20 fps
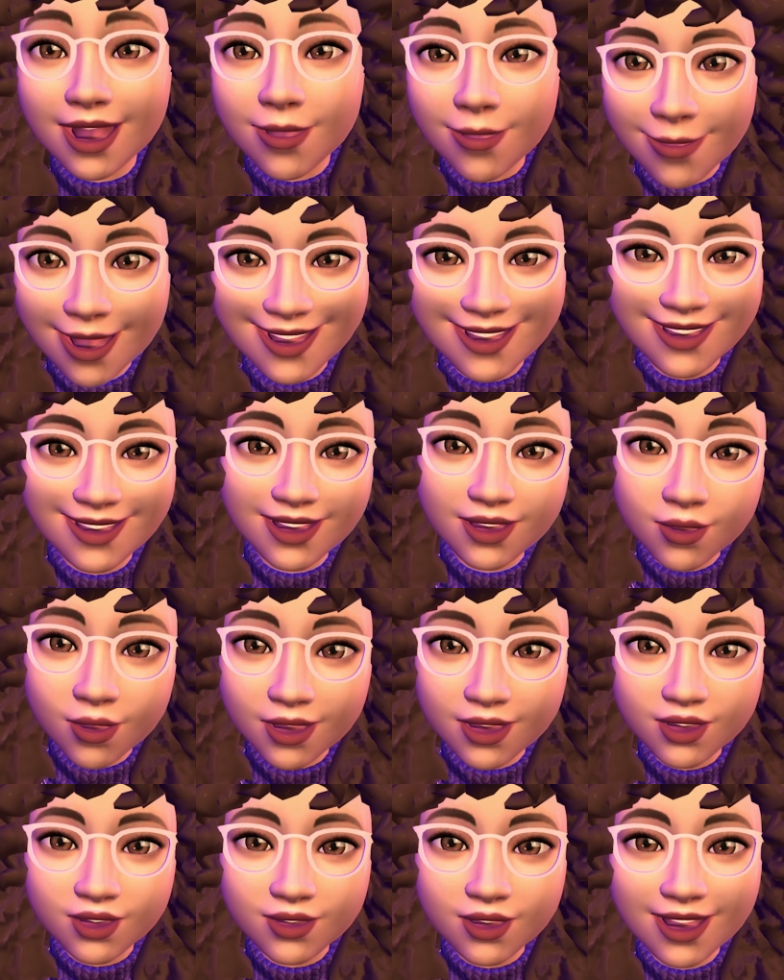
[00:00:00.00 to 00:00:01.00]
Max didn't
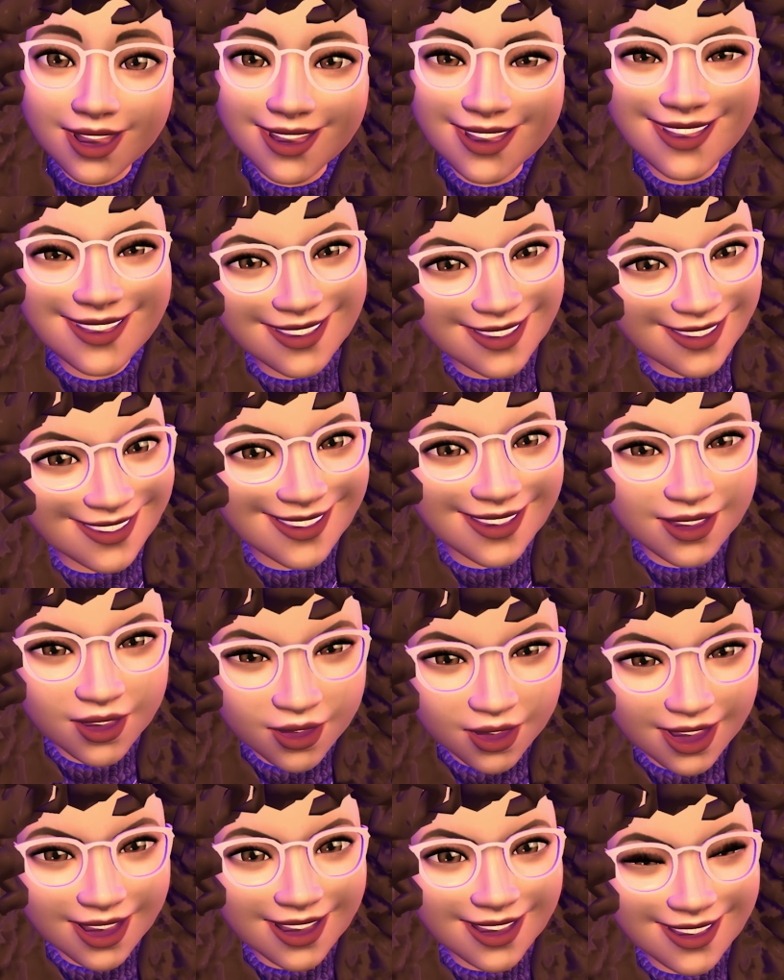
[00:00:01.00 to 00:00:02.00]
want to try it is because he's
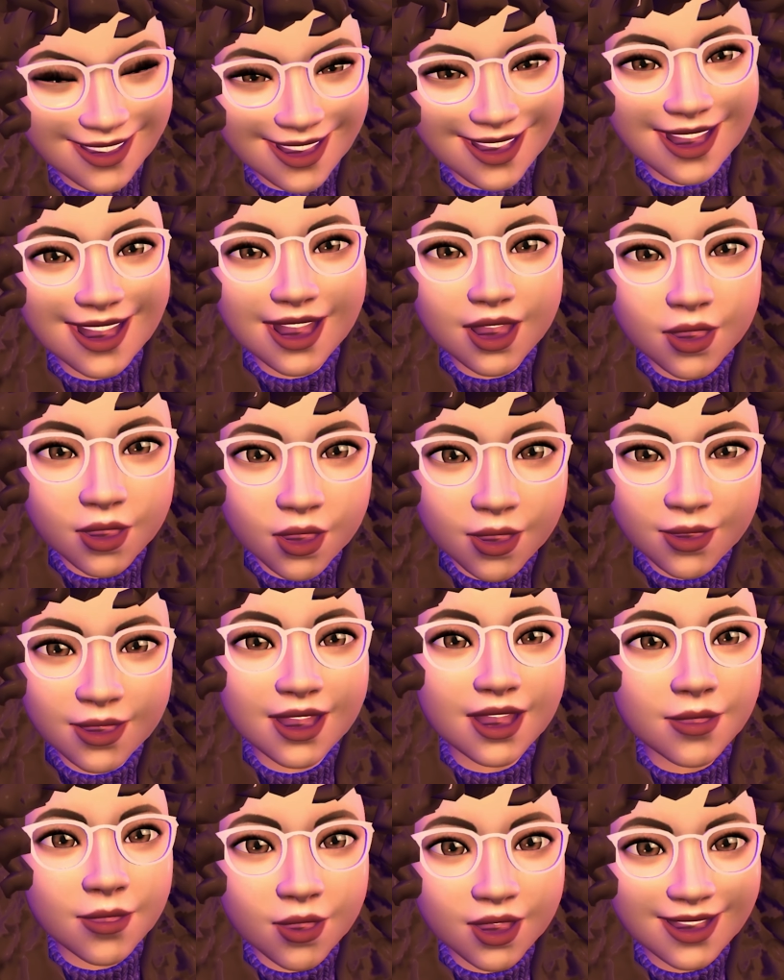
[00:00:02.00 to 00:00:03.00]
jealous. I think he
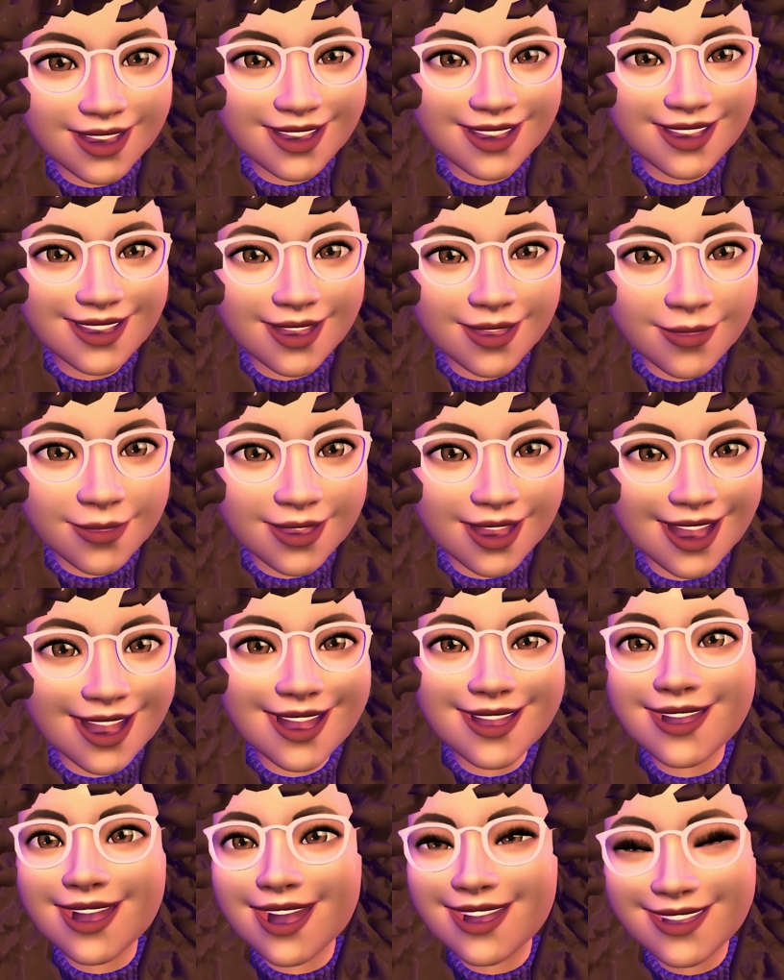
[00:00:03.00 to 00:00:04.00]
low-key wanted some,
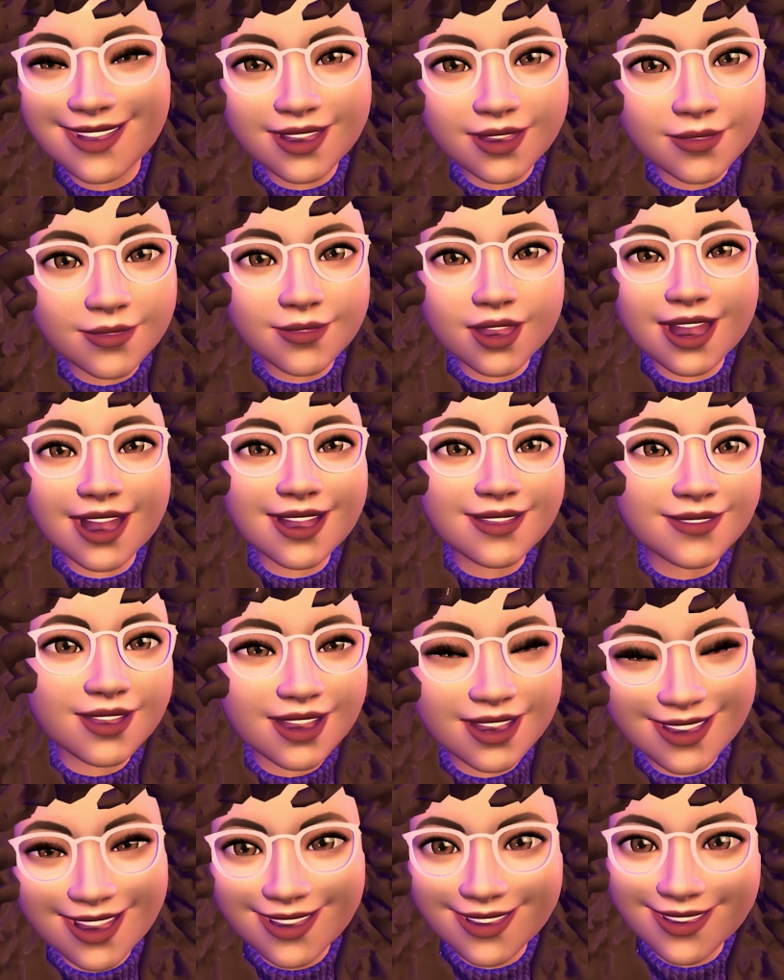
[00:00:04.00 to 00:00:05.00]
and he's afraid if he
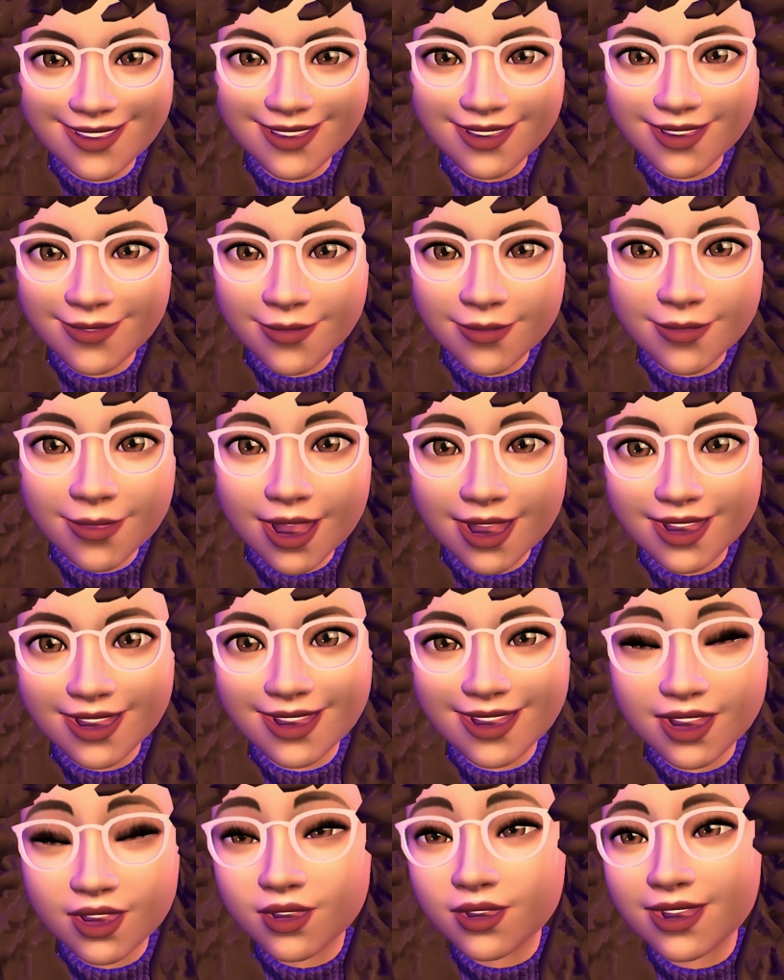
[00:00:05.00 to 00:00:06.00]
tests mine,
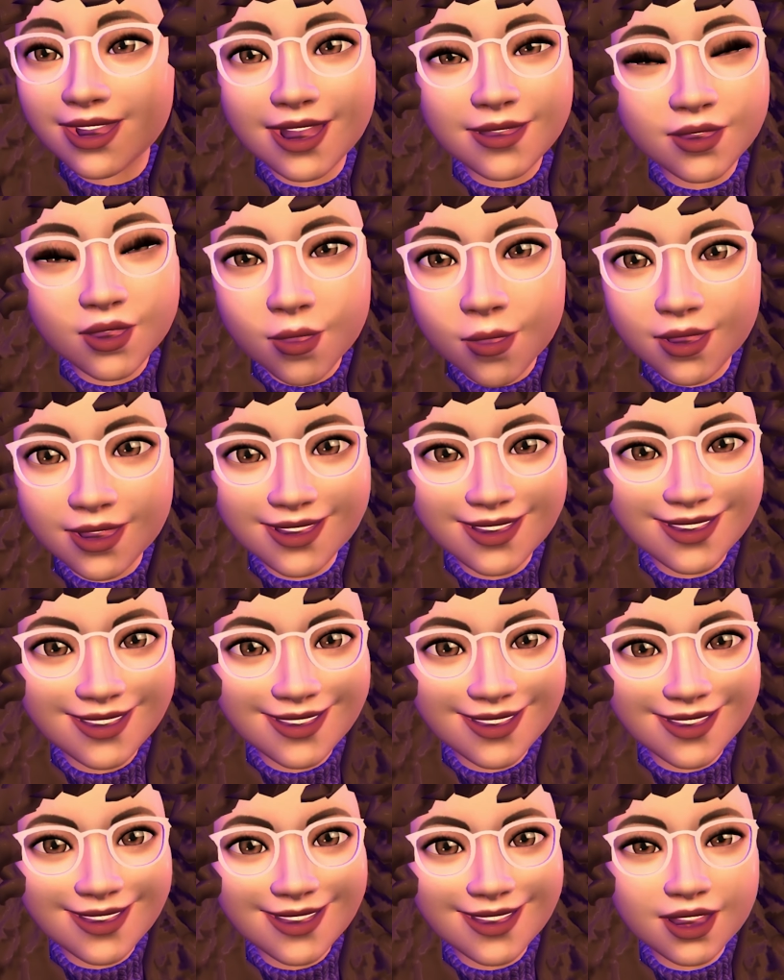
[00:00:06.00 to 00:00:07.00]
he'll never want
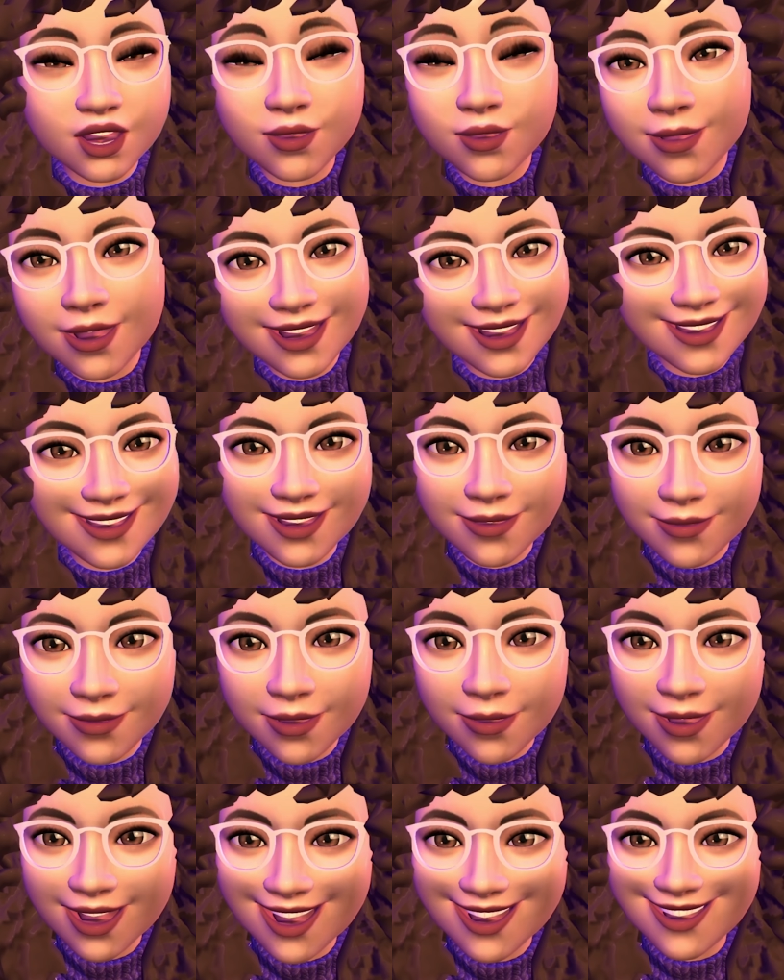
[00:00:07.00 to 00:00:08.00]
to play a
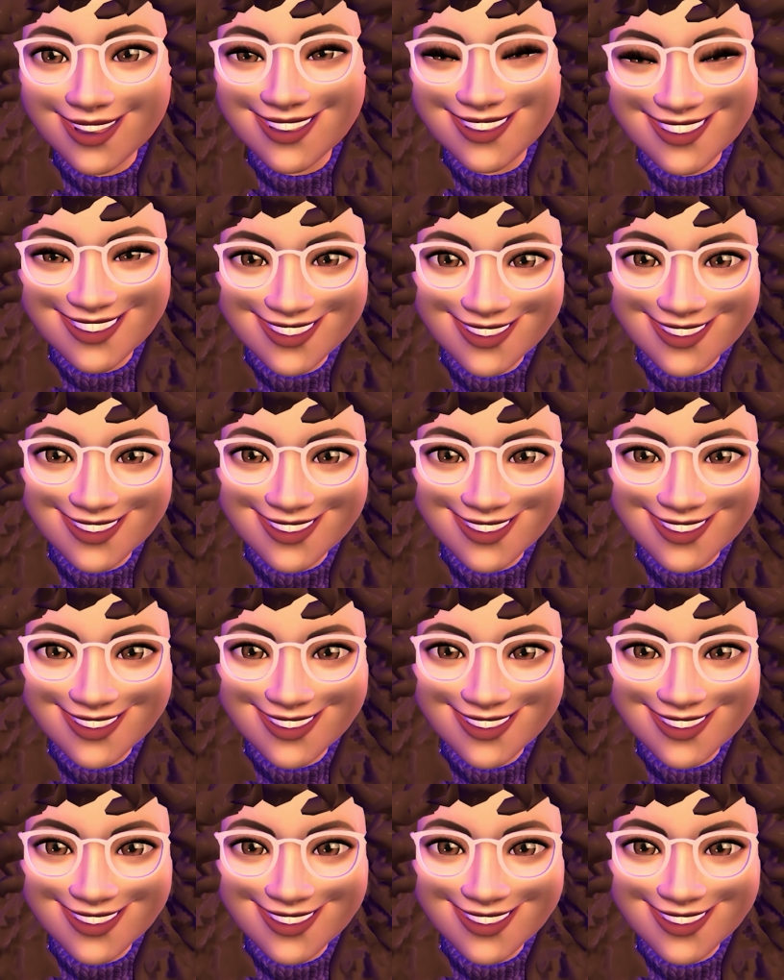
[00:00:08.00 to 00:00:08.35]
different way.